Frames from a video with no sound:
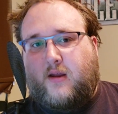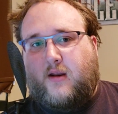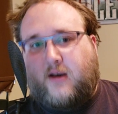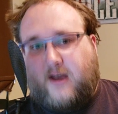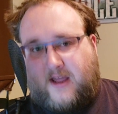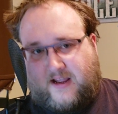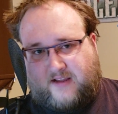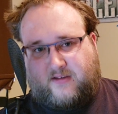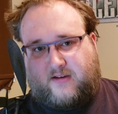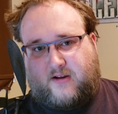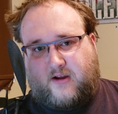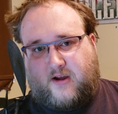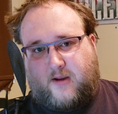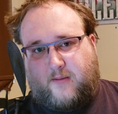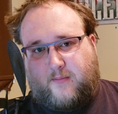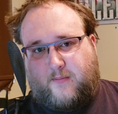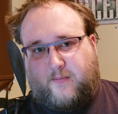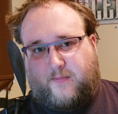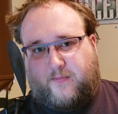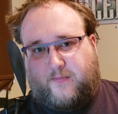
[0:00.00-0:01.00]
next
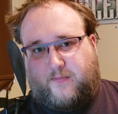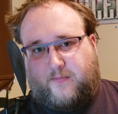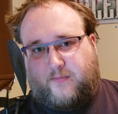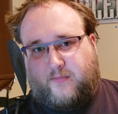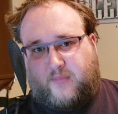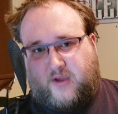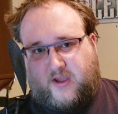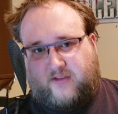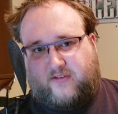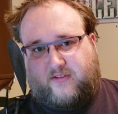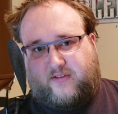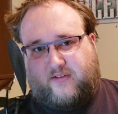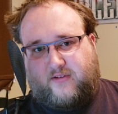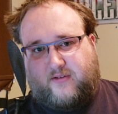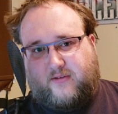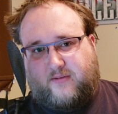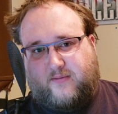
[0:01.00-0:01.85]
time. Peace.